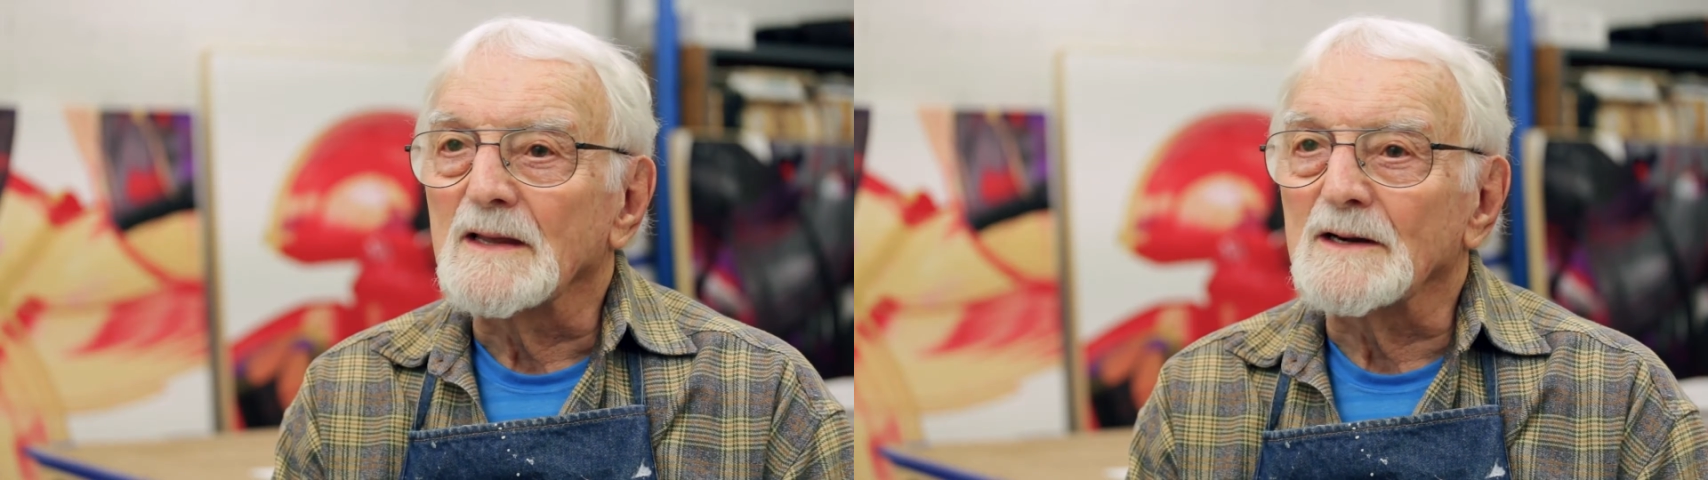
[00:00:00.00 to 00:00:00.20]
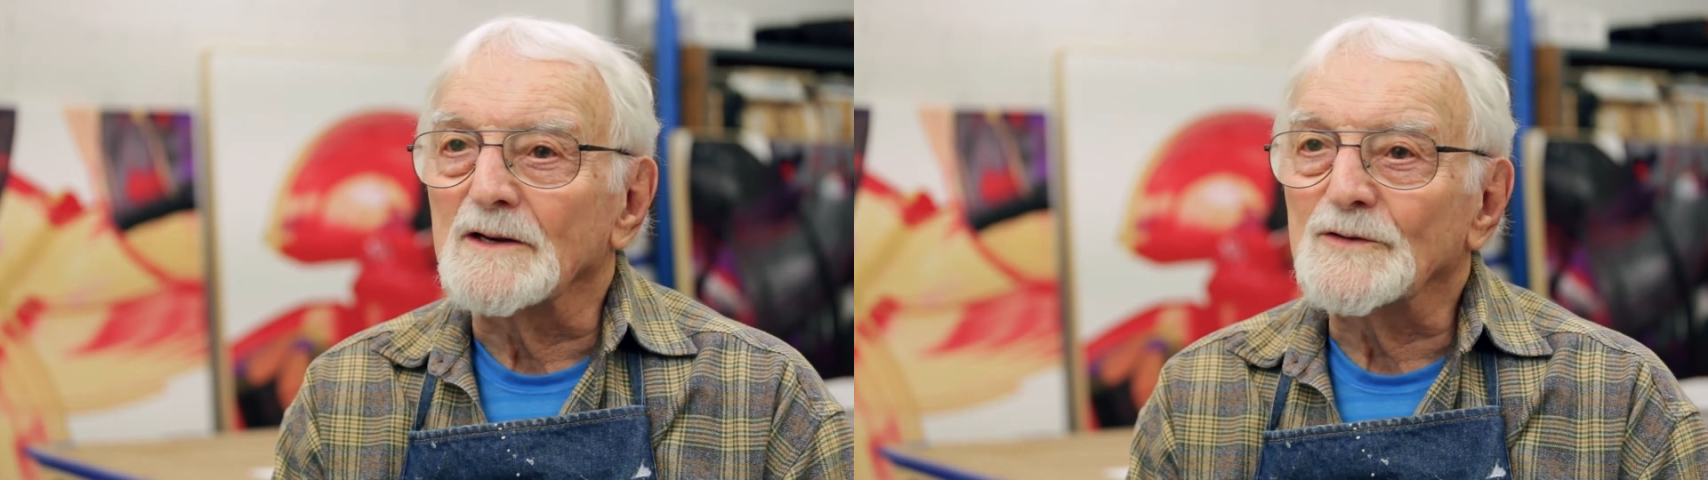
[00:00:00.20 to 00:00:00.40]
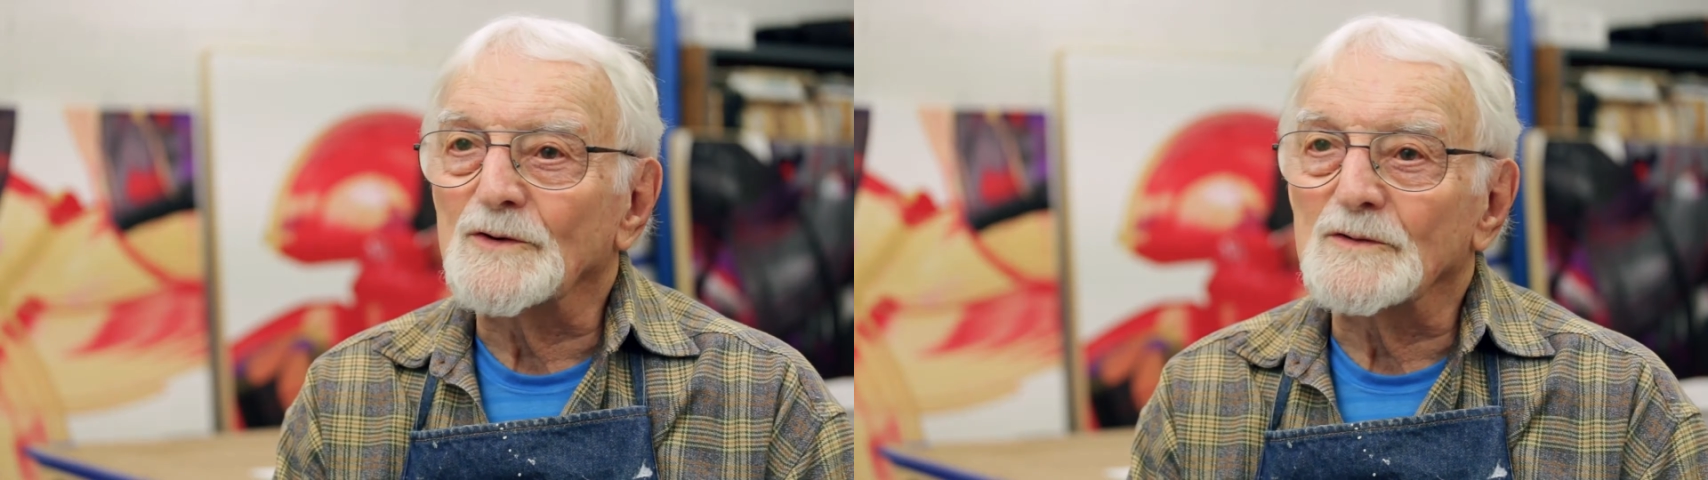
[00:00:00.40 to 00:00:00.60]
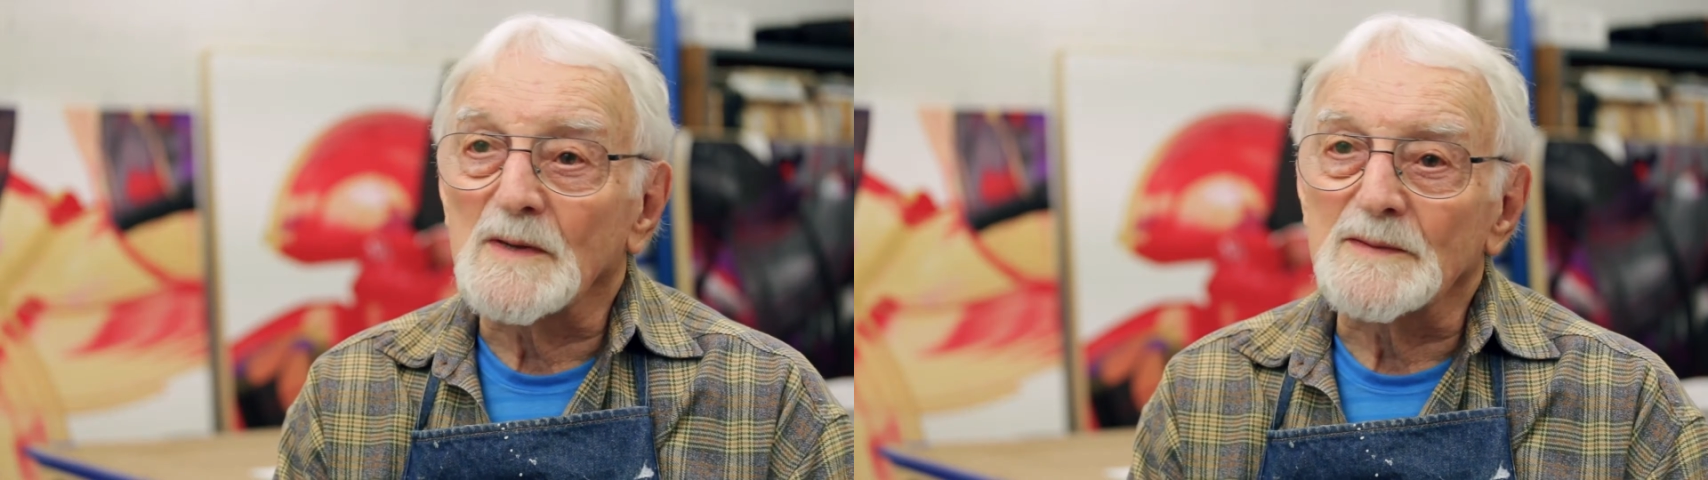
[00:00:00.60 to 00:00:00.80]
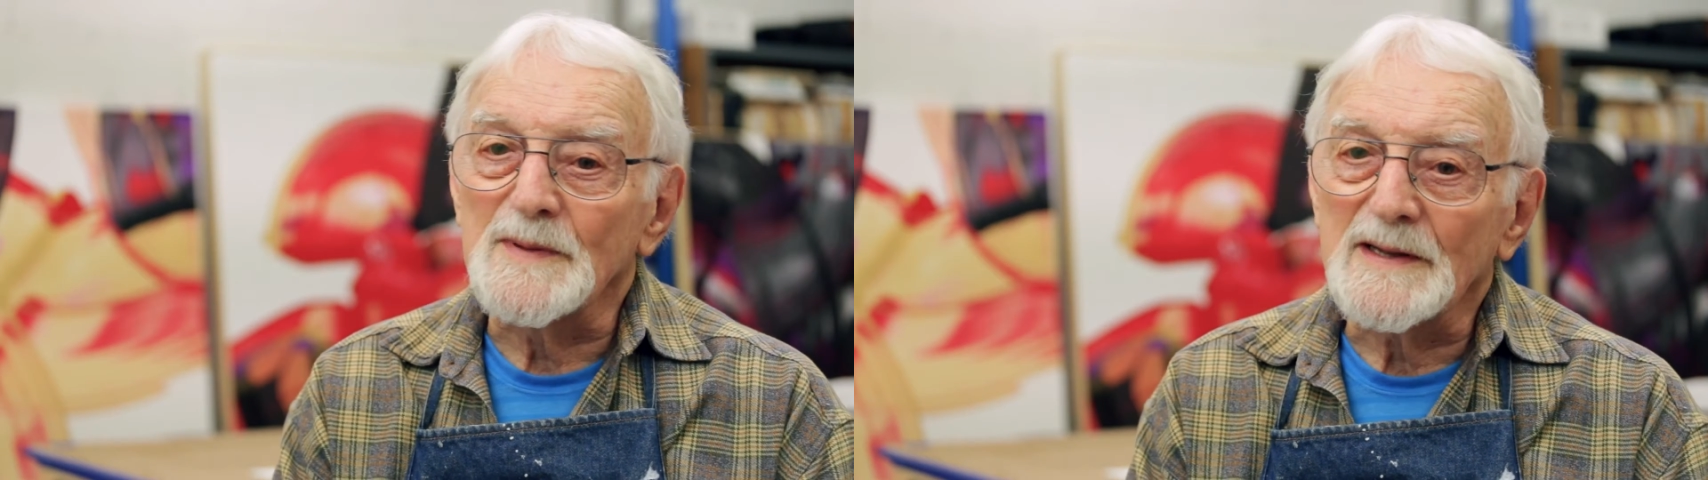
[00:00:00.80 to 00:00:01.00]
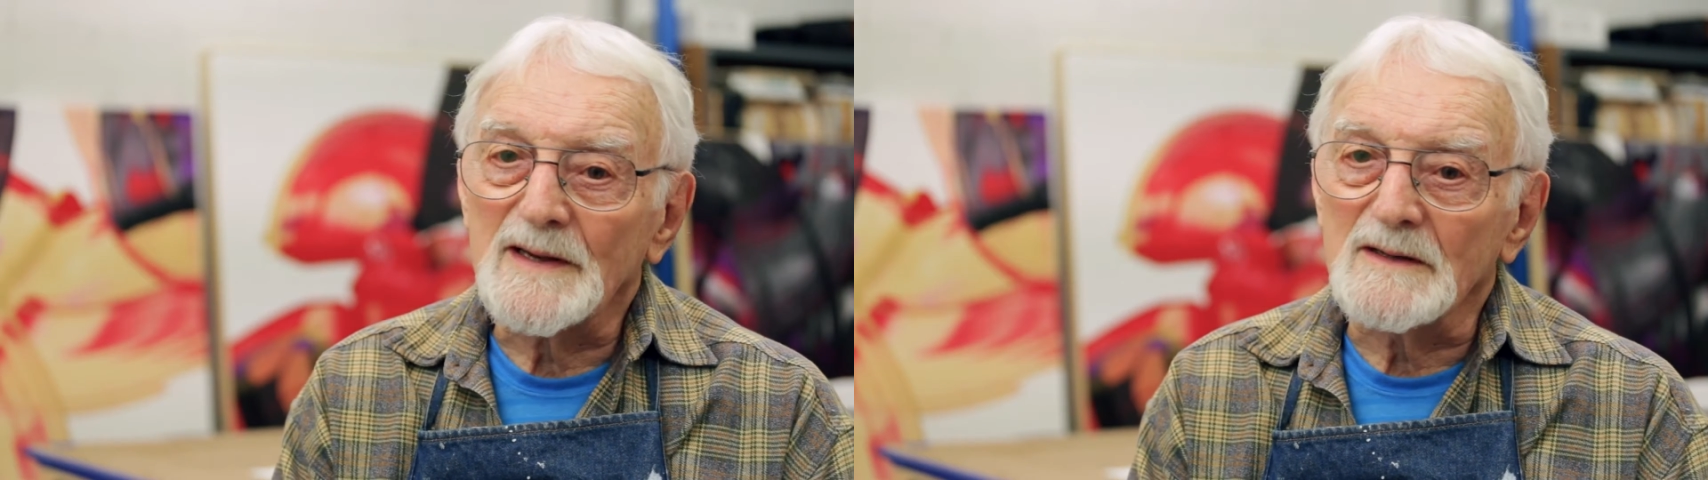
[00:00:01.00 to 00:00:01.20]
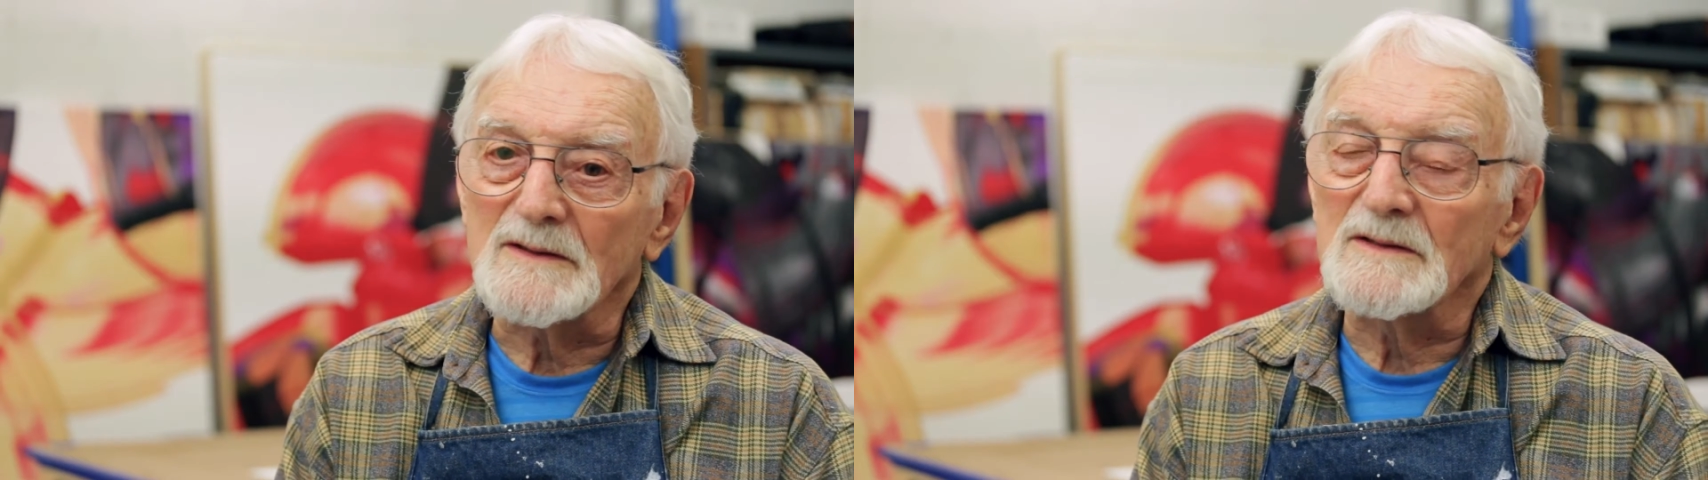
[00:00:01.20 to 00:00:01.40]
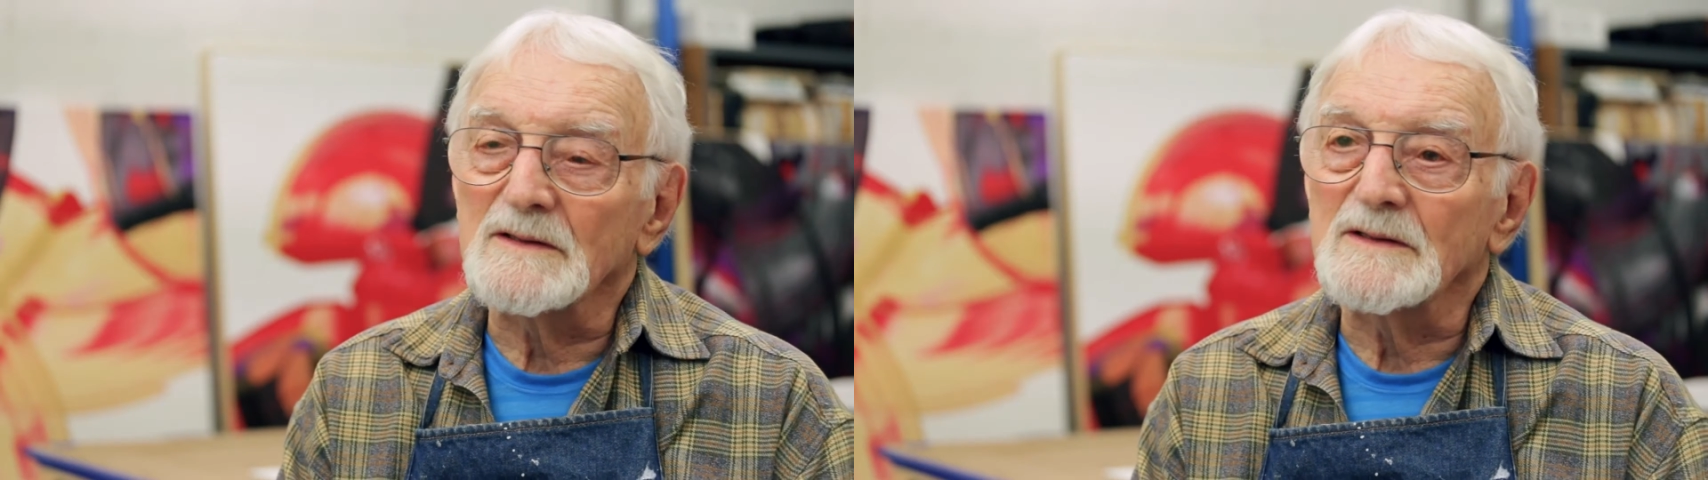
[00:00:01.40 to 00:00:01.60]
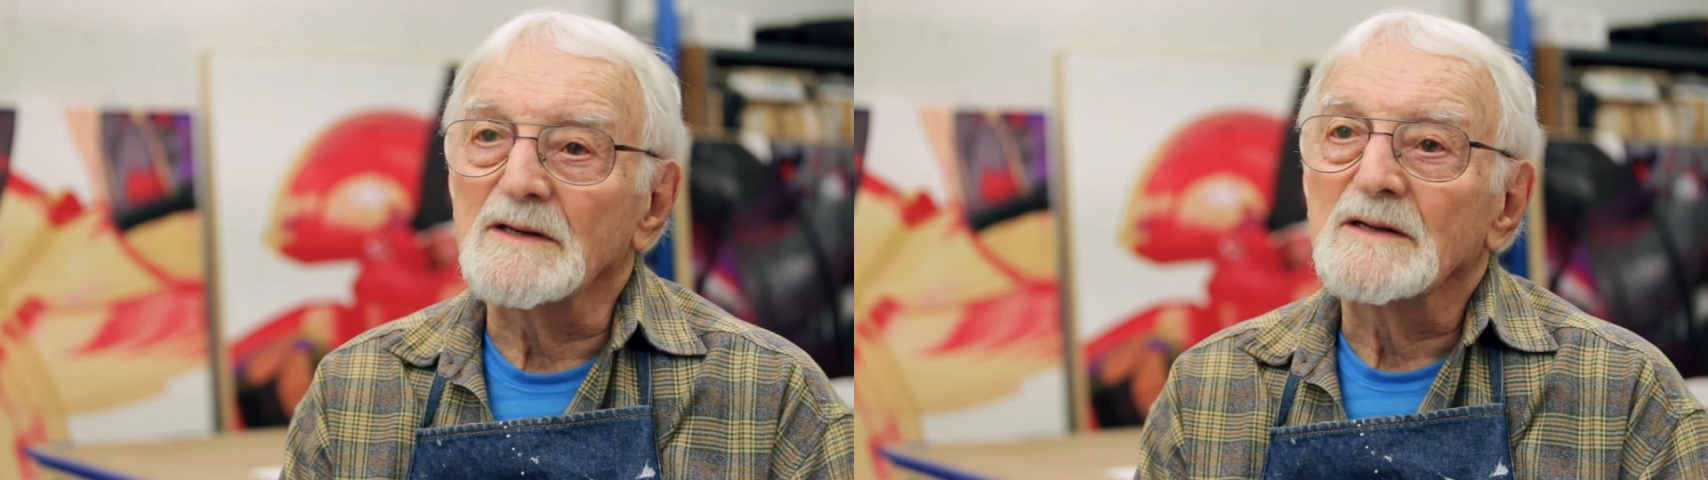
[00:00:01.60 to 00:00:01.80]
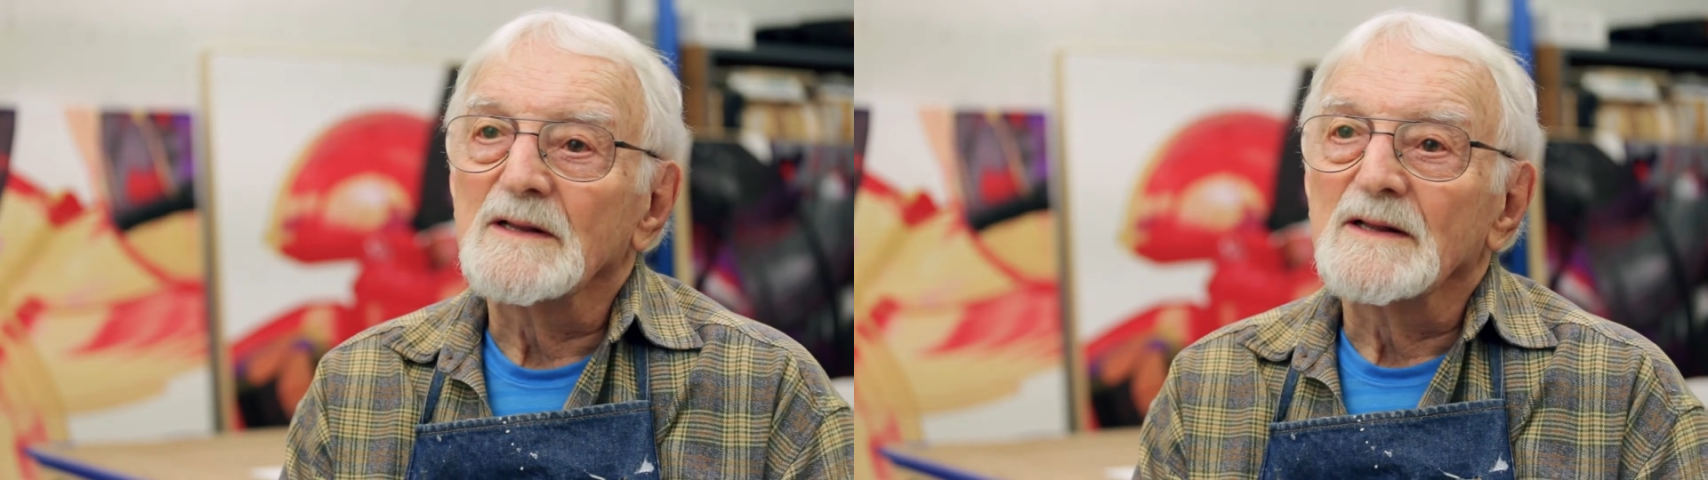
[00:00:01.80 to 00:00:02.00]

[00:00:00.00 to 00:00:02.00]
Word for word: And I turned my back on